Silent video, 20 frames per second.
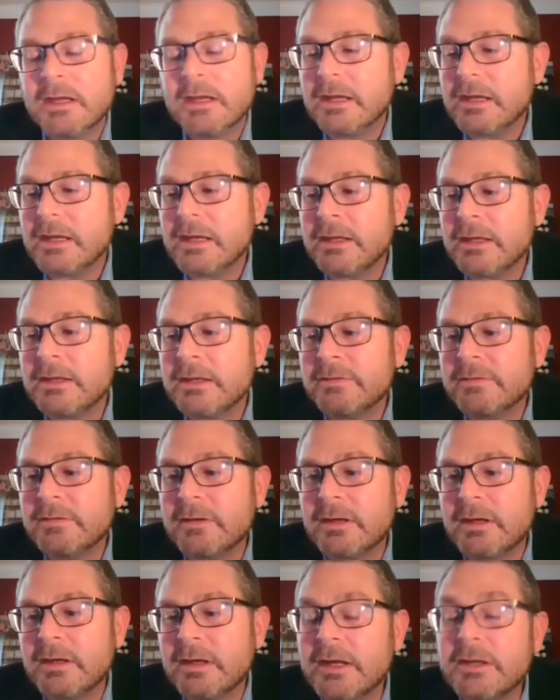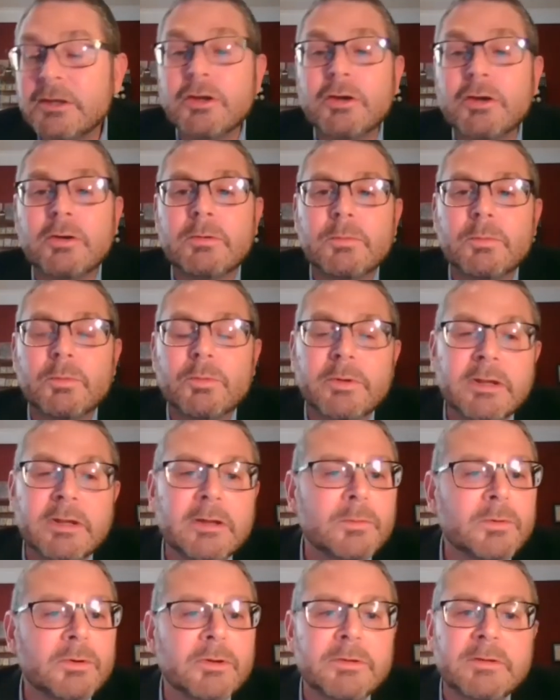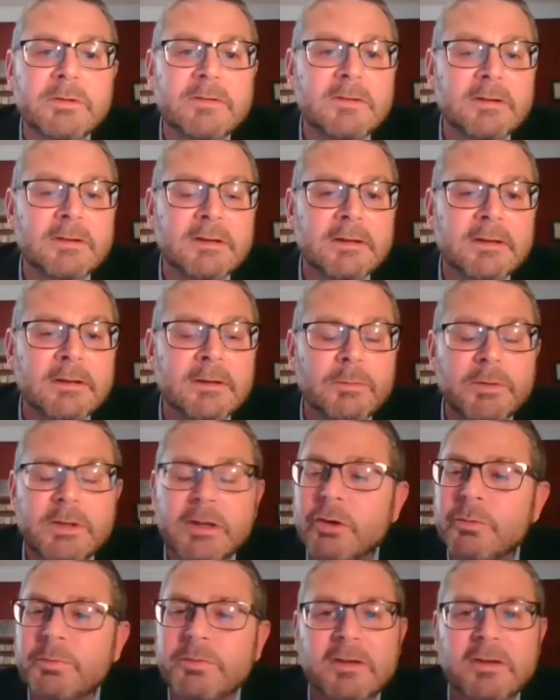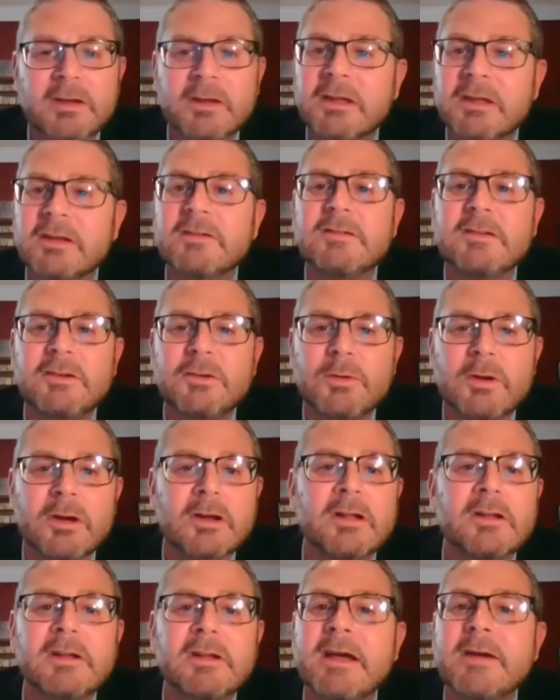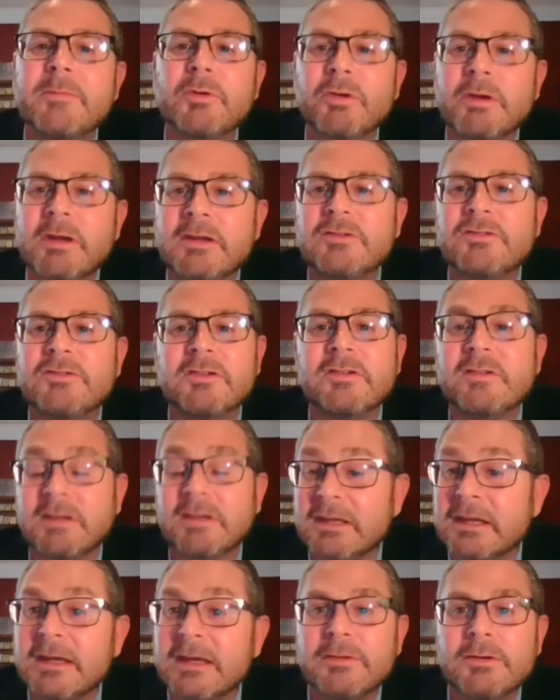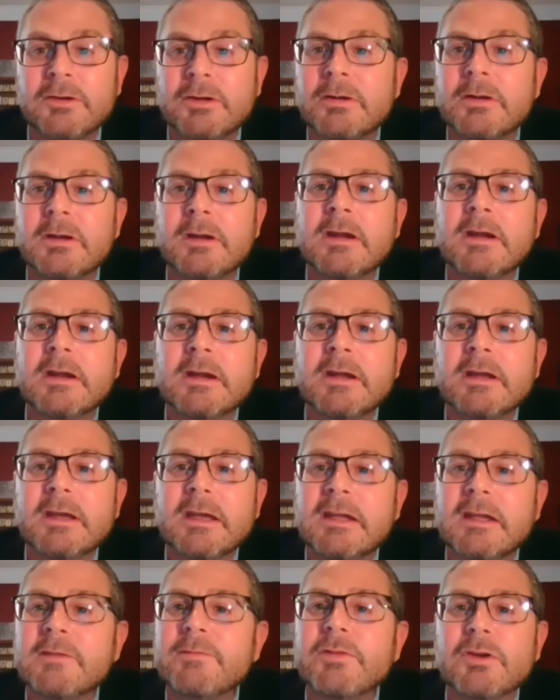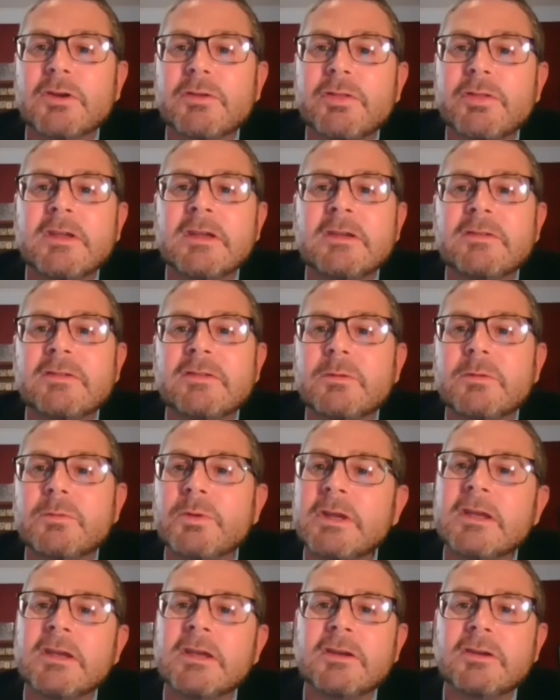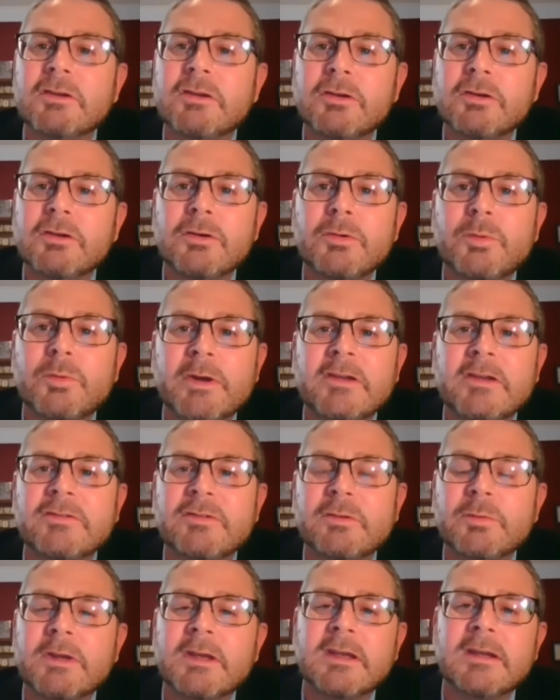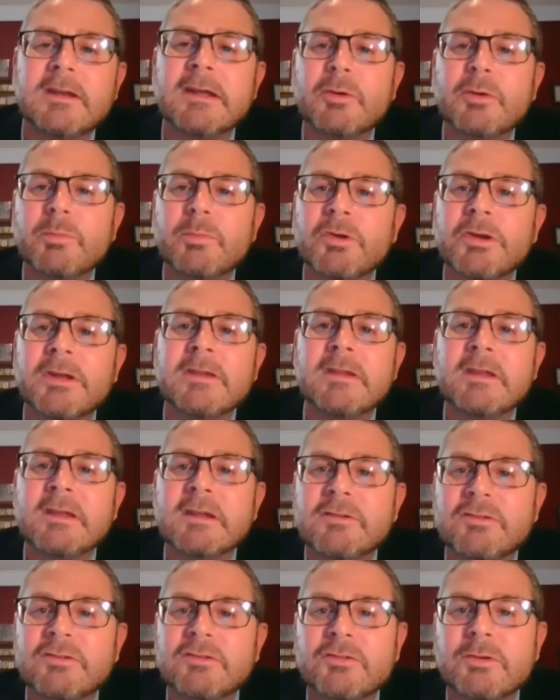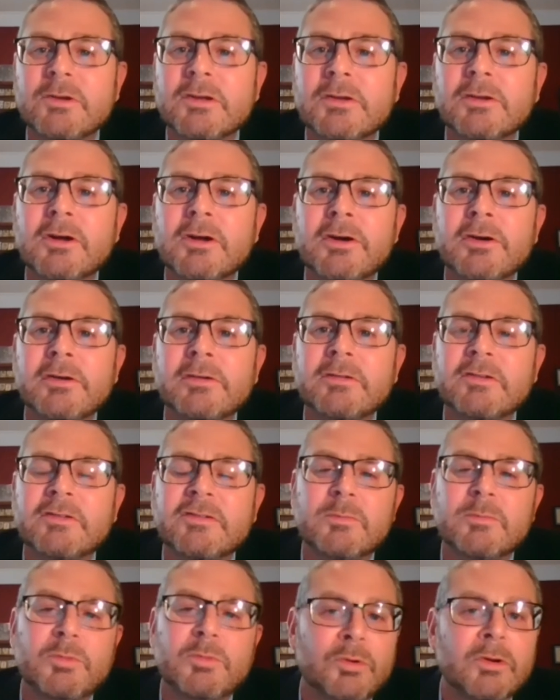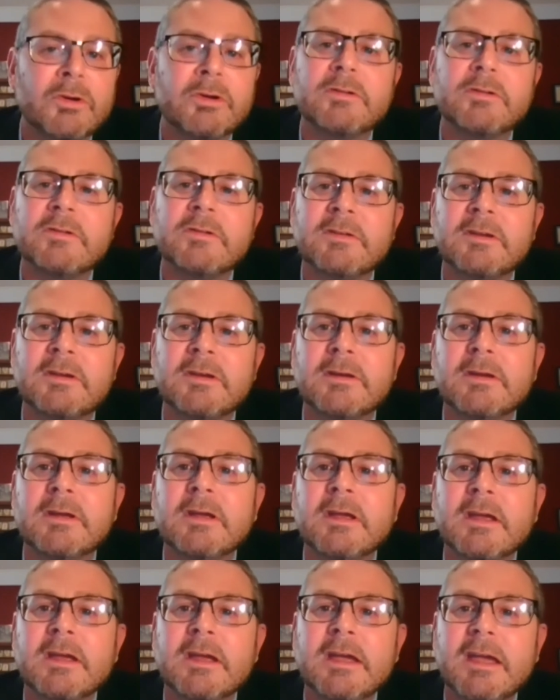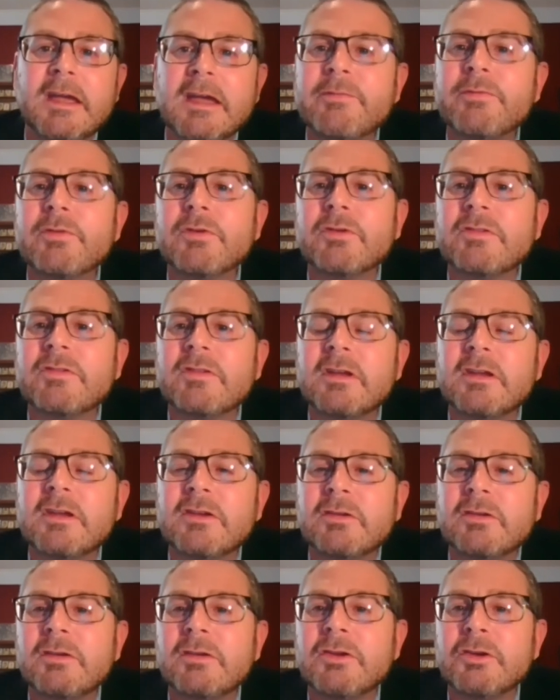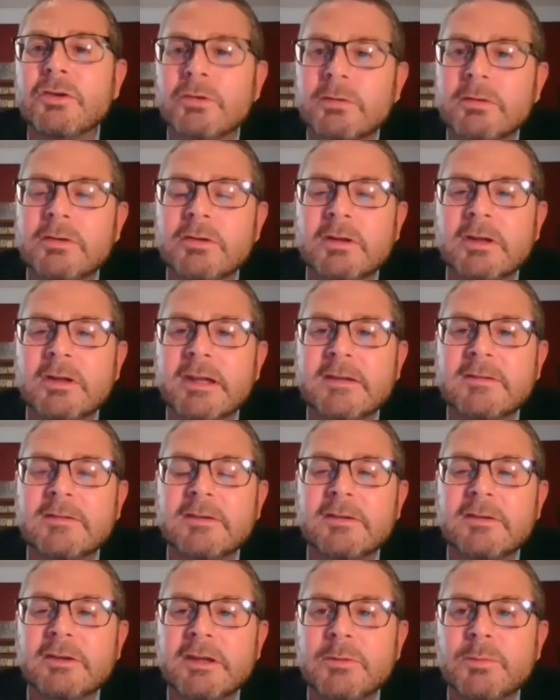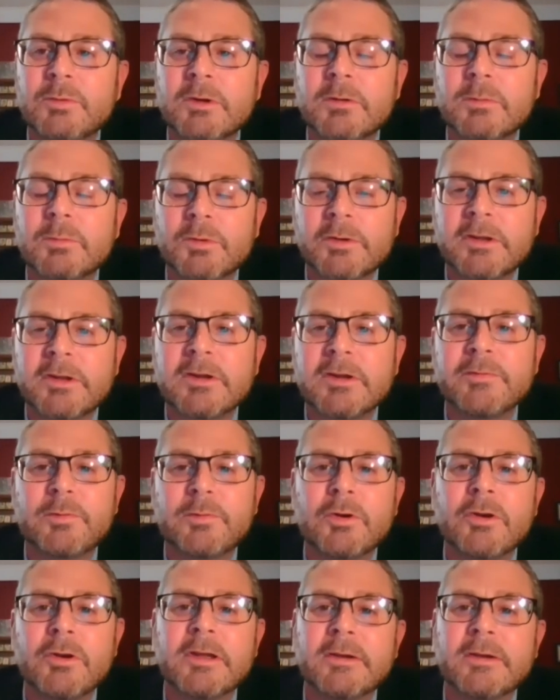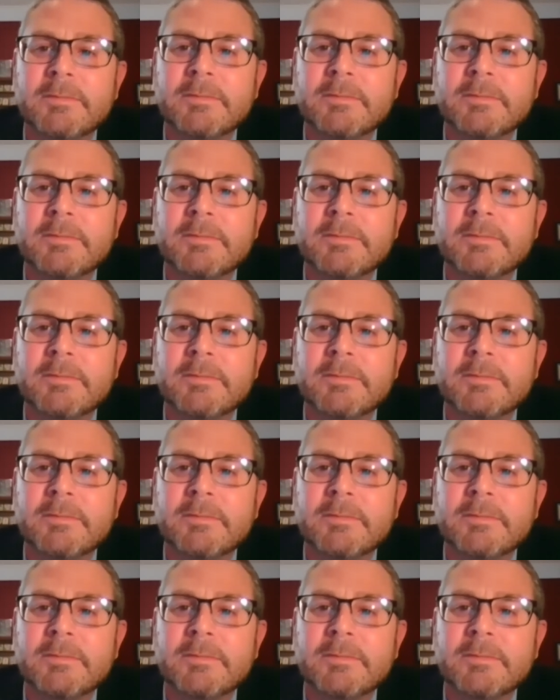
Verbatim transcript: And uh, I know we would, uh, we hope to continue our collaboration together. And if there are things that we can do, ways that we can help bring the industry along to support uh, efforts that you, you would like to lead, we're, we're there for you.